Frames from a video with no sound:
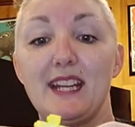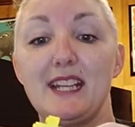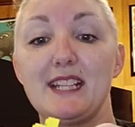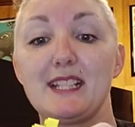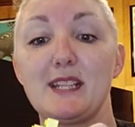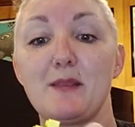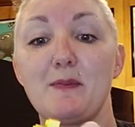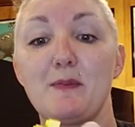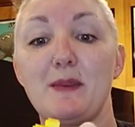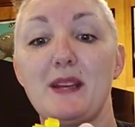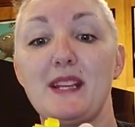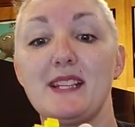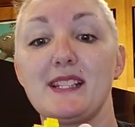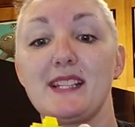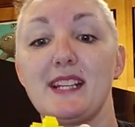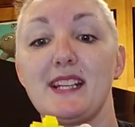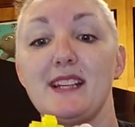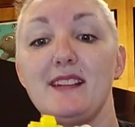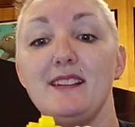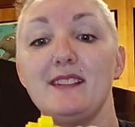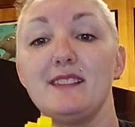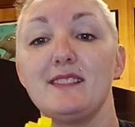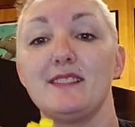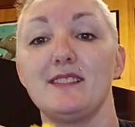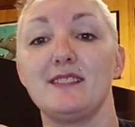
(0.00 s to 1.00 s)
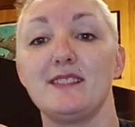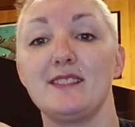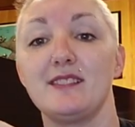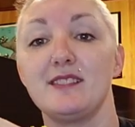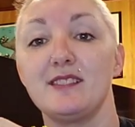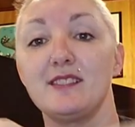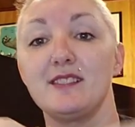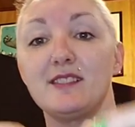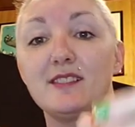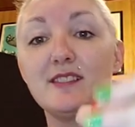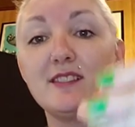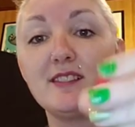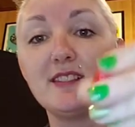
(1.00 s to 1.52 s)
Easy peasy.
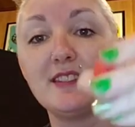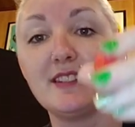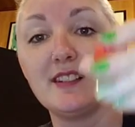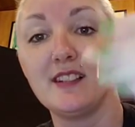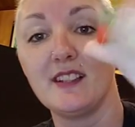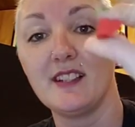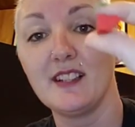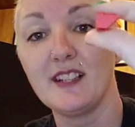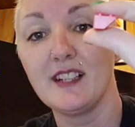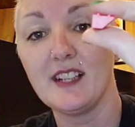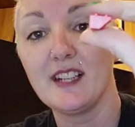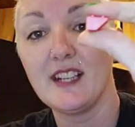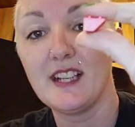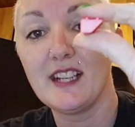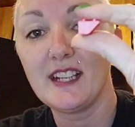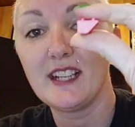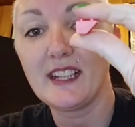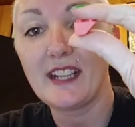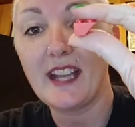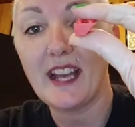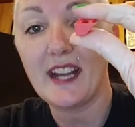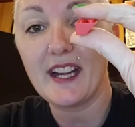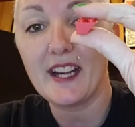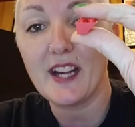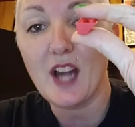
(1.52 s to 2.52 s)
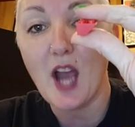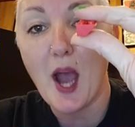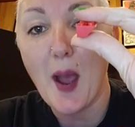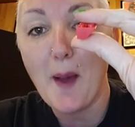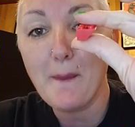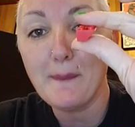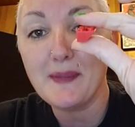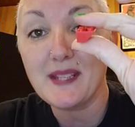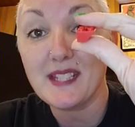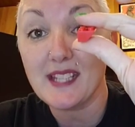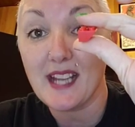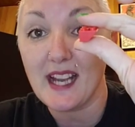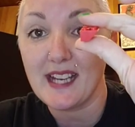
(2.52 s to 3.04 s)
Get an
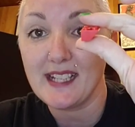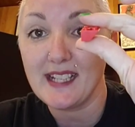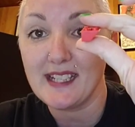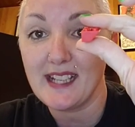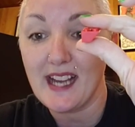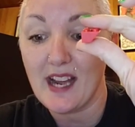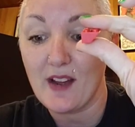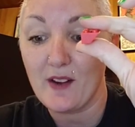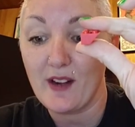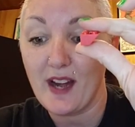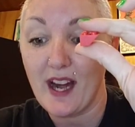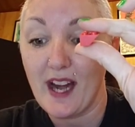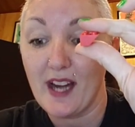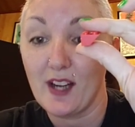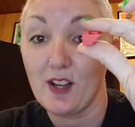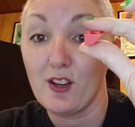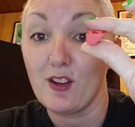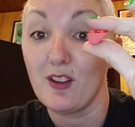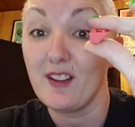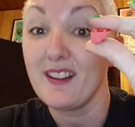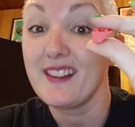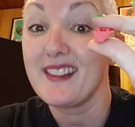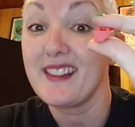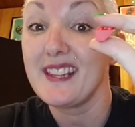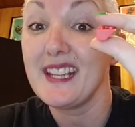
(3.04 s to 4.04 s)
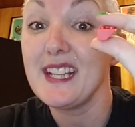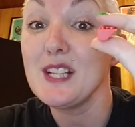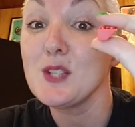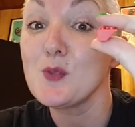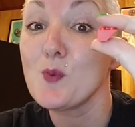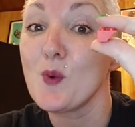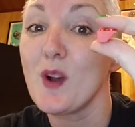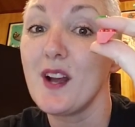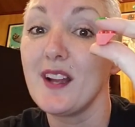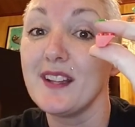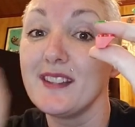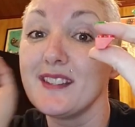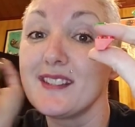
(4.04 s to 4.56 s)
upside down angle.
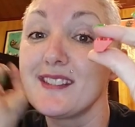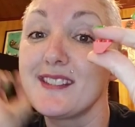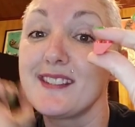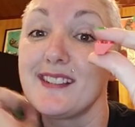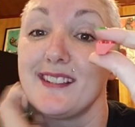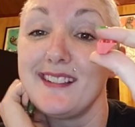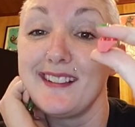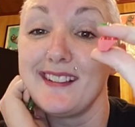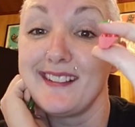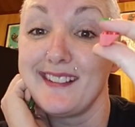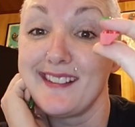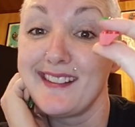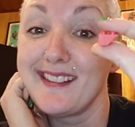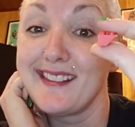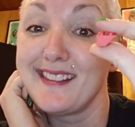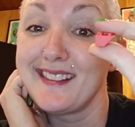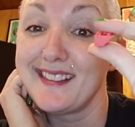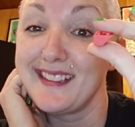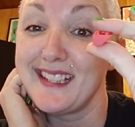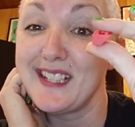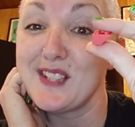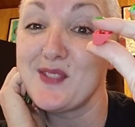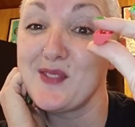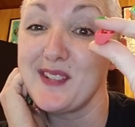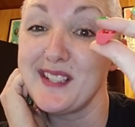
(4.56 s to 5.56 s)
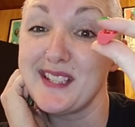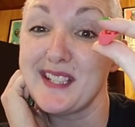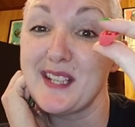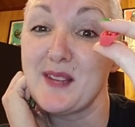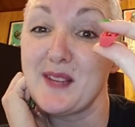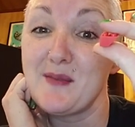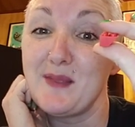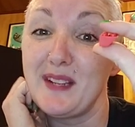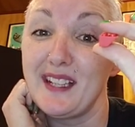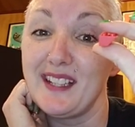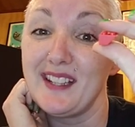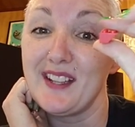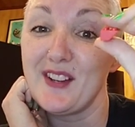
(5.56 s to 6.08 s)
These ones
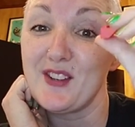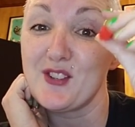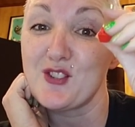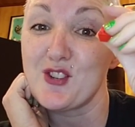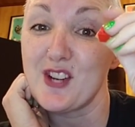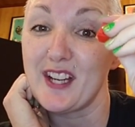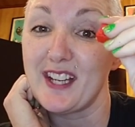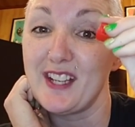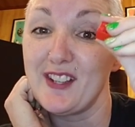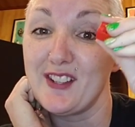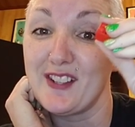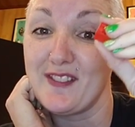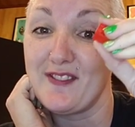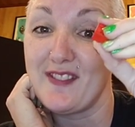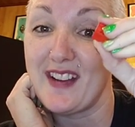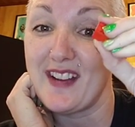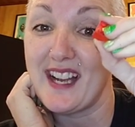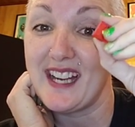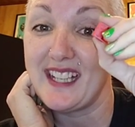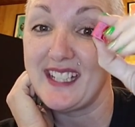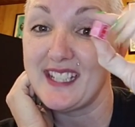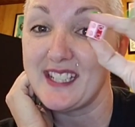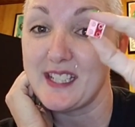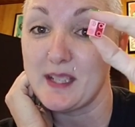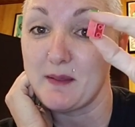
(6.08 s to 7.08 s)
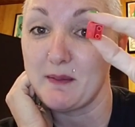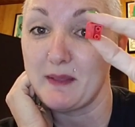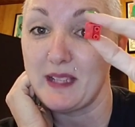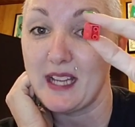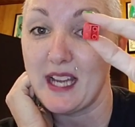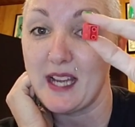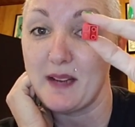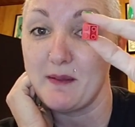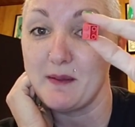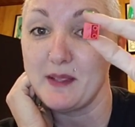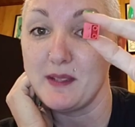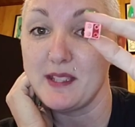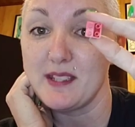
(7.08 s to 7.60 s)
can be a little trickier to find
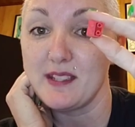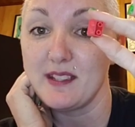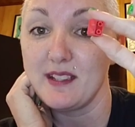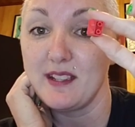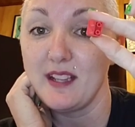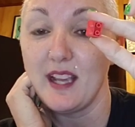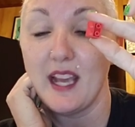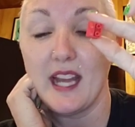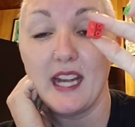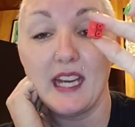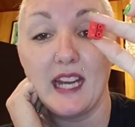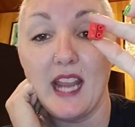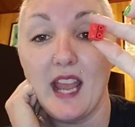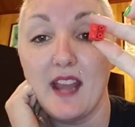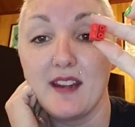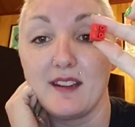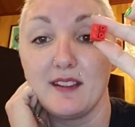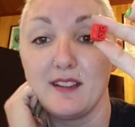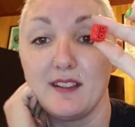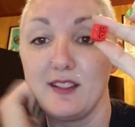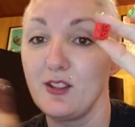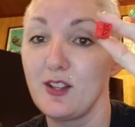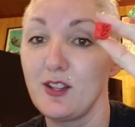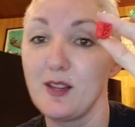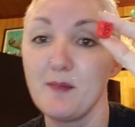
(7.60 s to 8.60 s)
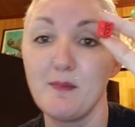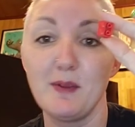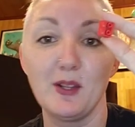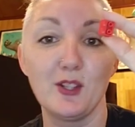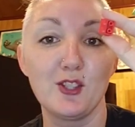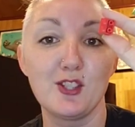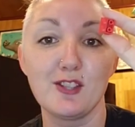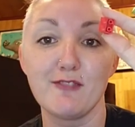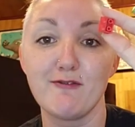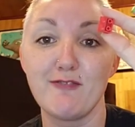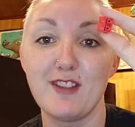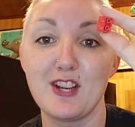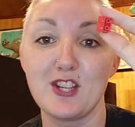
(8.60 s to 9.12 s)
sometimes. And again, you can
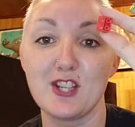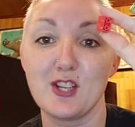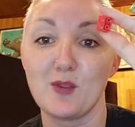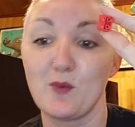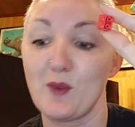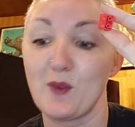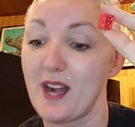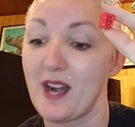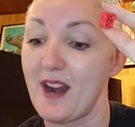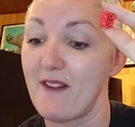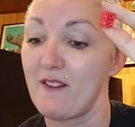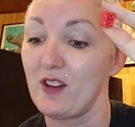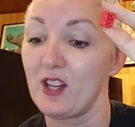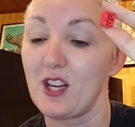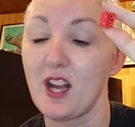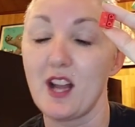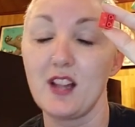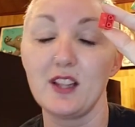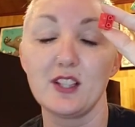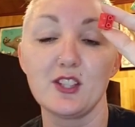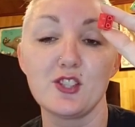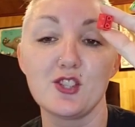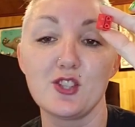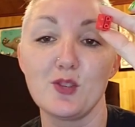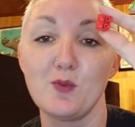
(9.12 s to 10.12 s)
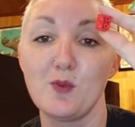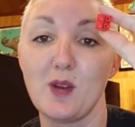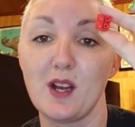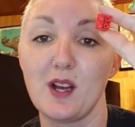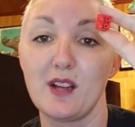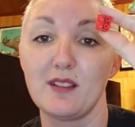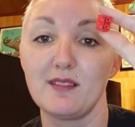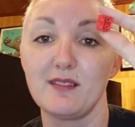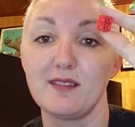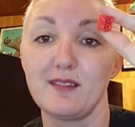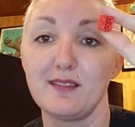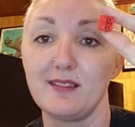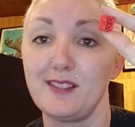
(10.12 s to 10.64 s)
build your fish in whatever colors you
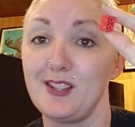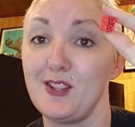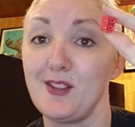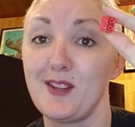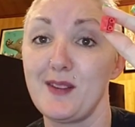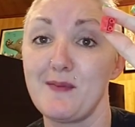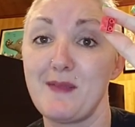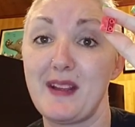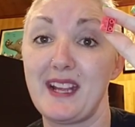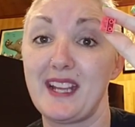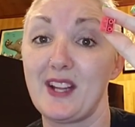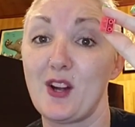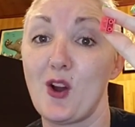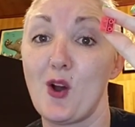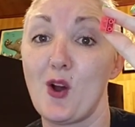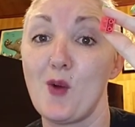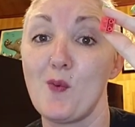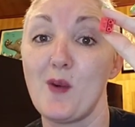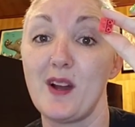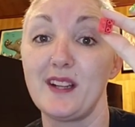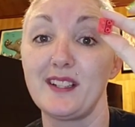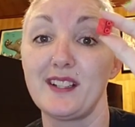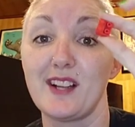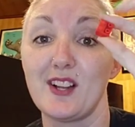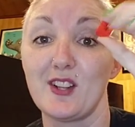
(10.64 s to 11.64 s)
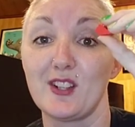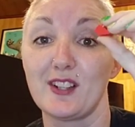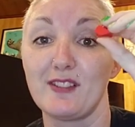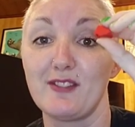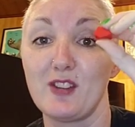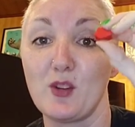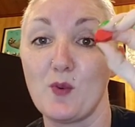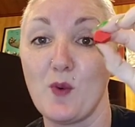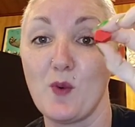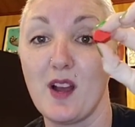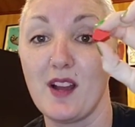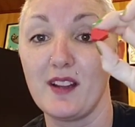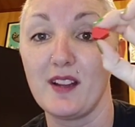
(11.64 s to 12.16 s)
want. You can make it all one color
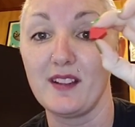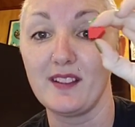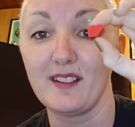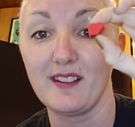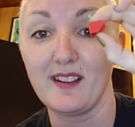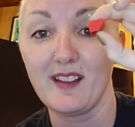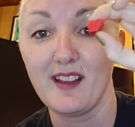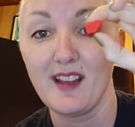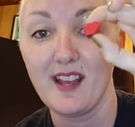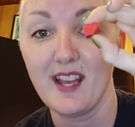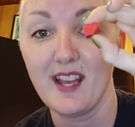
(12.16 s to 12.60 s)
if you want.